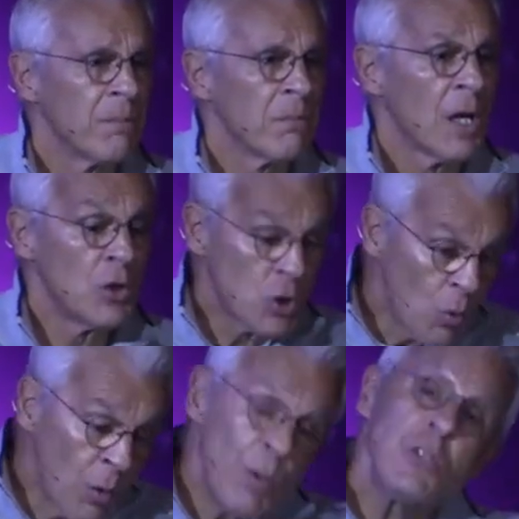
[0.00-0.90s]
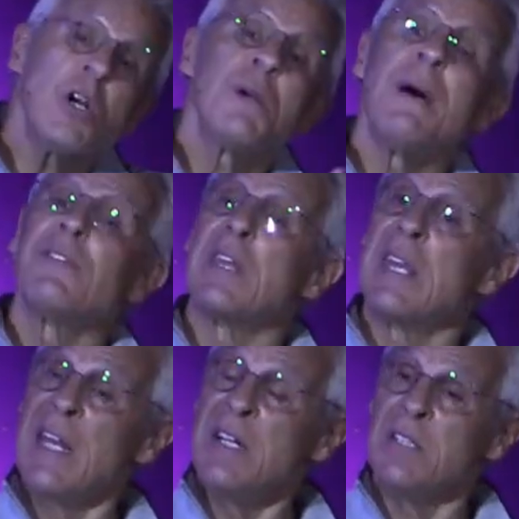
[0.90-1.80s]
And so when we talk about the
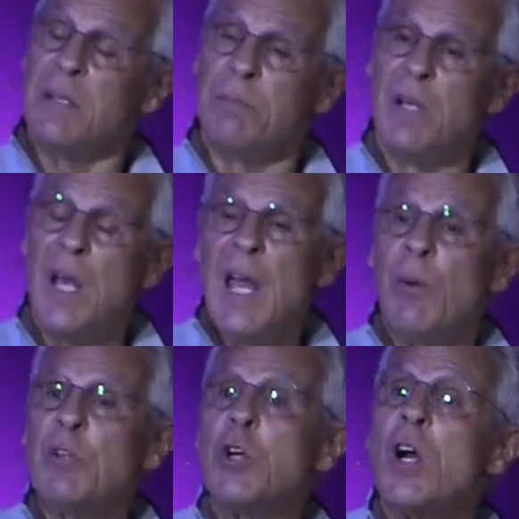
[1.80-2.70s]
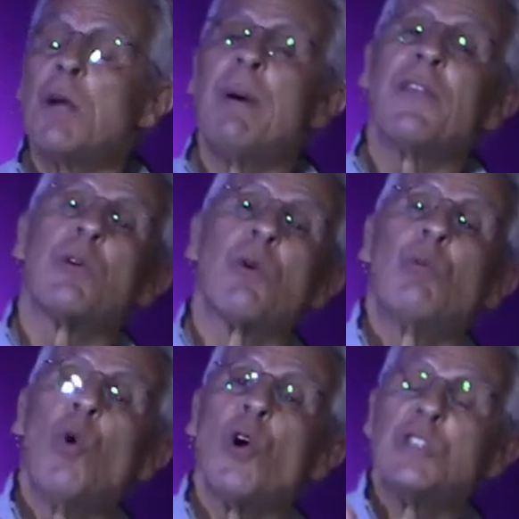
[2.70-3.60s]
kingdom and we talk about the
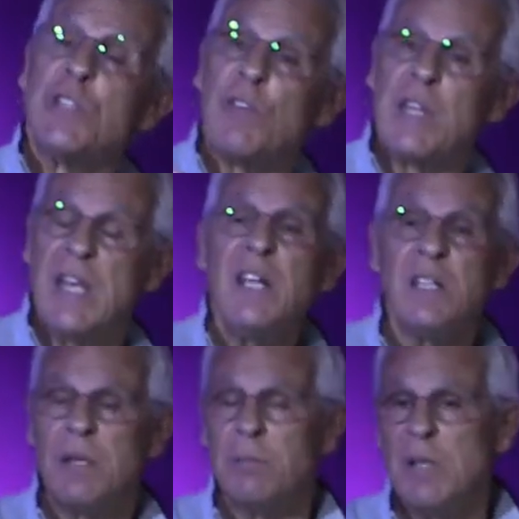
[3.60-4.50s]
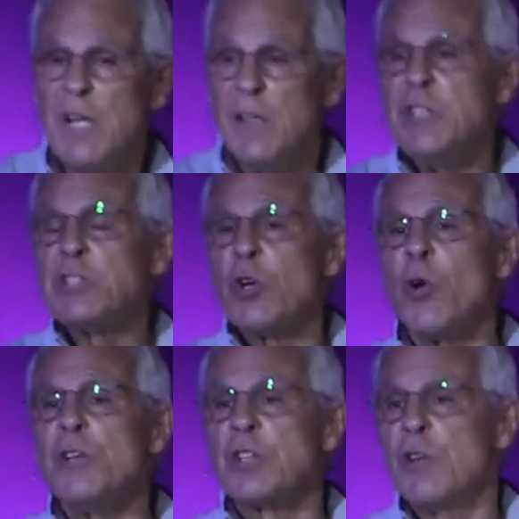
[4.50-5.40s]
rewards of the kingdom, these
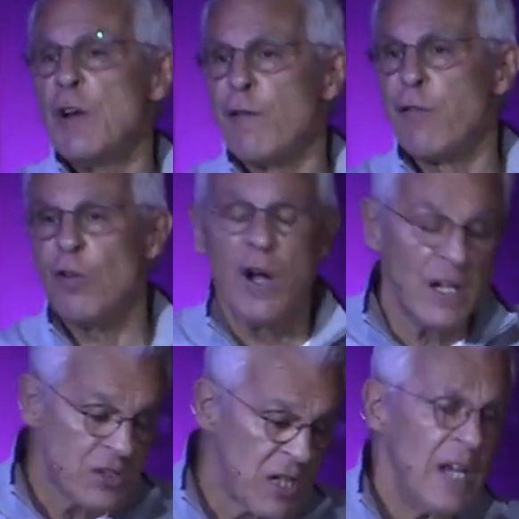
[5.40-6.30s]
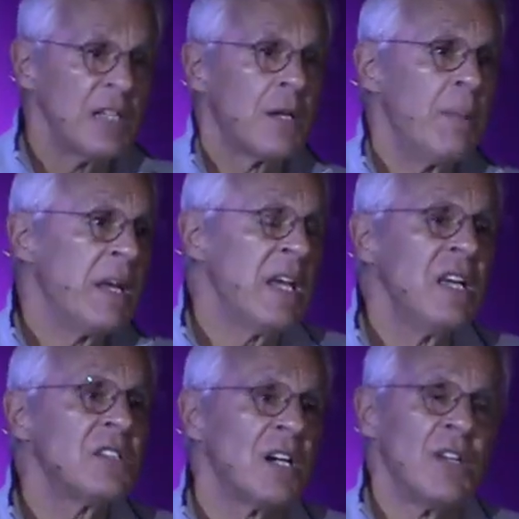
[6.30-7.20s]
stories are there for us to
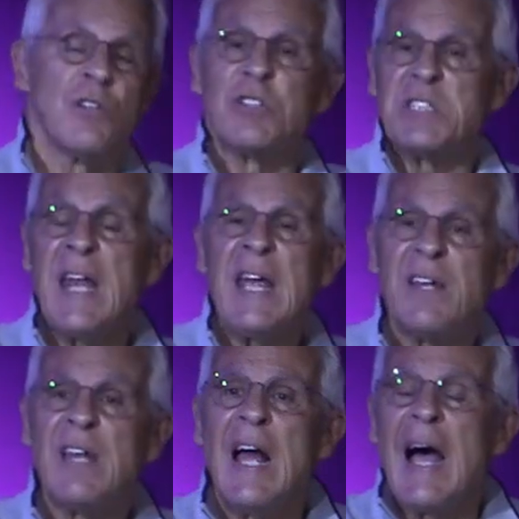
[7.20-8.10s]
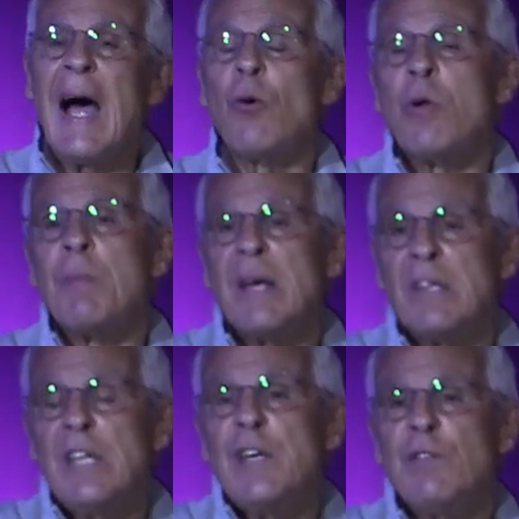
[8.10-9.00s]
begin to understand how we might
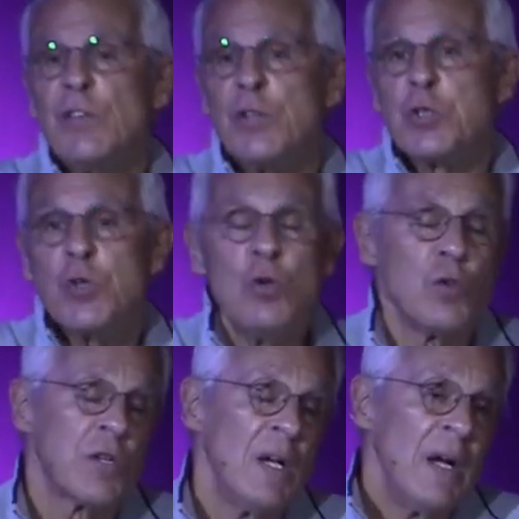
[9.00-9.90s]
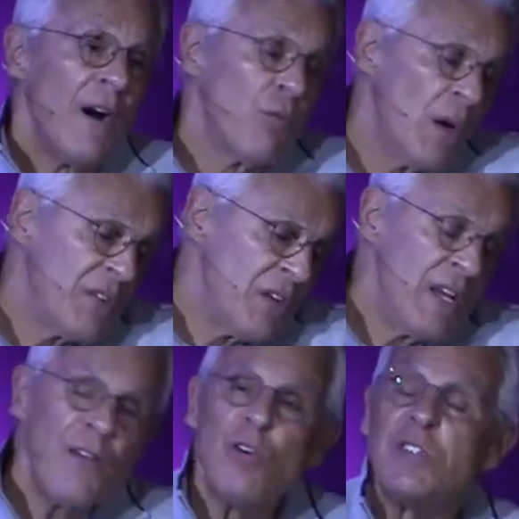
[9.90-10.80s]
live in the truth of what the
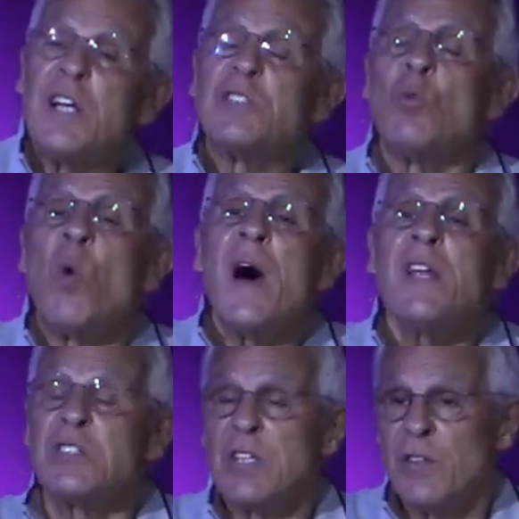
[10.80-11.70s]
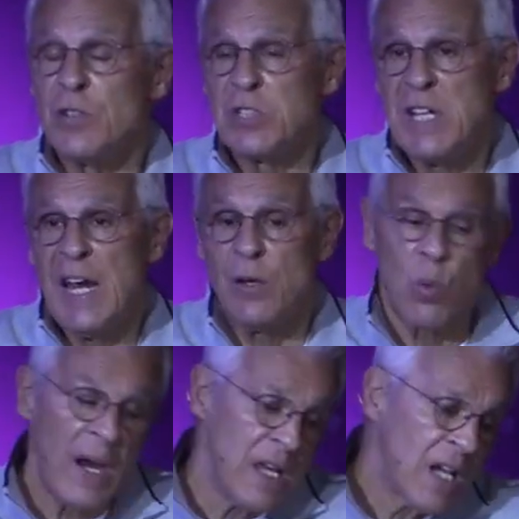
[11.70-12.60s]
devil doesn't want us to understand,
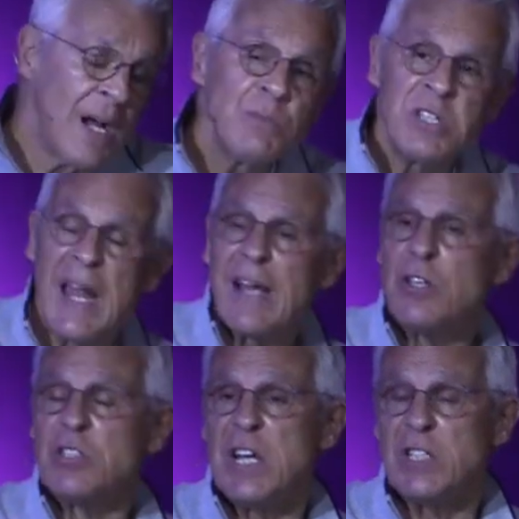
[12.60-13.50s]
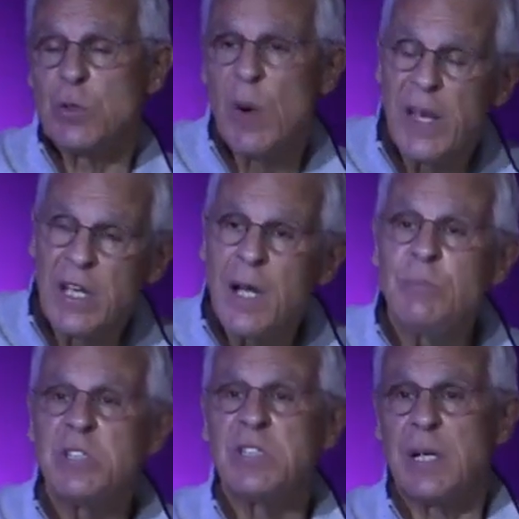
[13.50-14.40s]
why he comes in accusation, why he
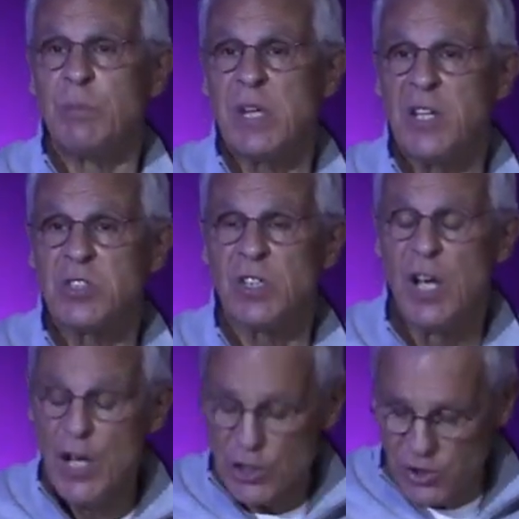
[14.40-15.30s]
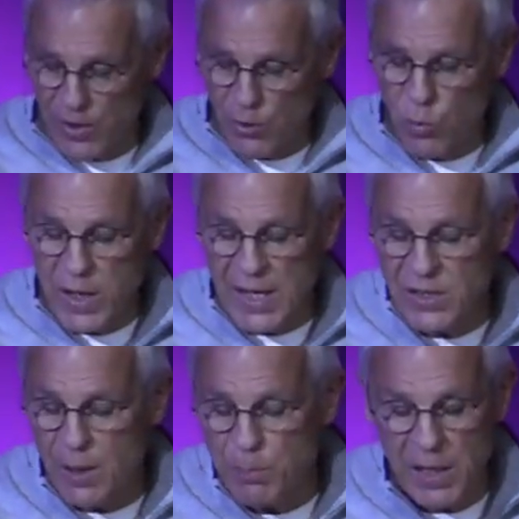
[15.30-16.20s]
comes in temptation, so that we end
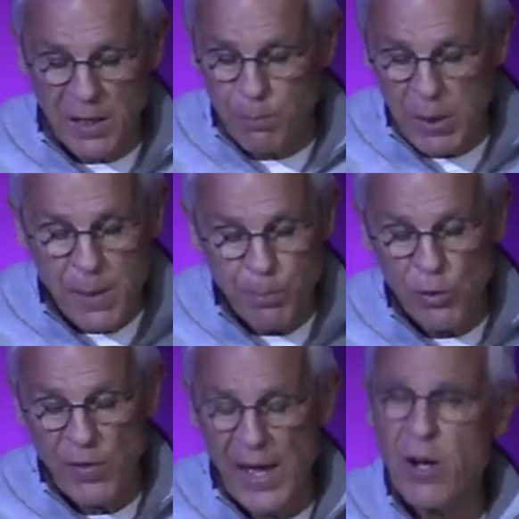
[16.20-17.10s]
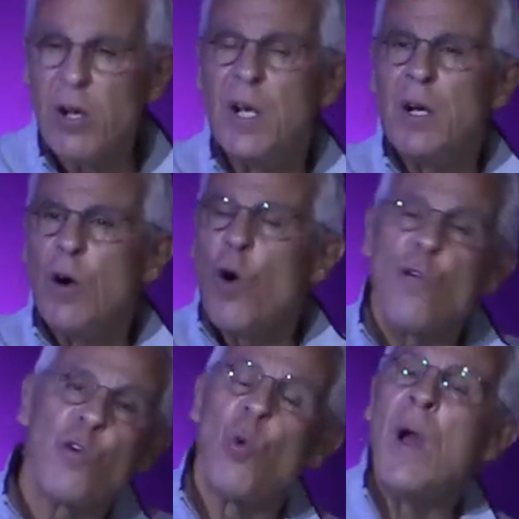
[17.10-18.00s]
up being a people that are
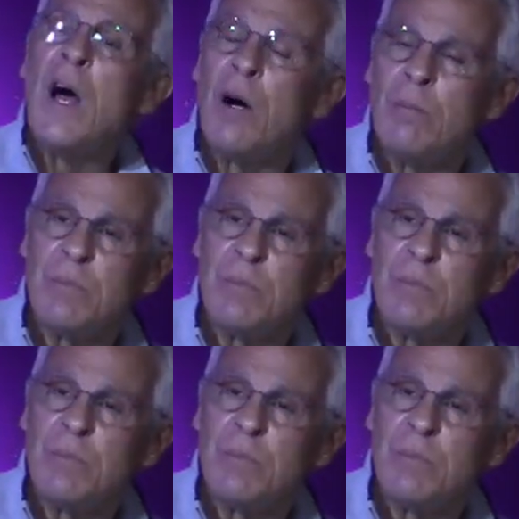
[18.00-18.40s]
overwhelmed